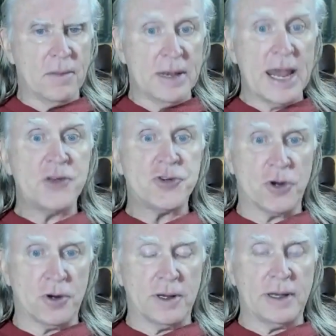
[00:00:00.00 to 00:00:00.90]

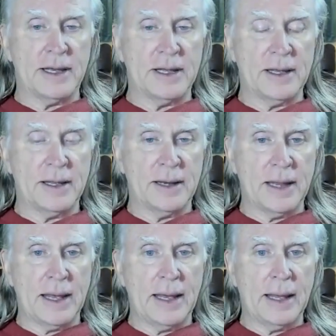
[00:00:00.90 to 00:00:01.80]
nature in,
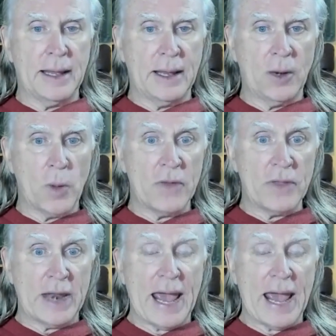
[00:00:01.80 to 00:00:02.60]
in a way that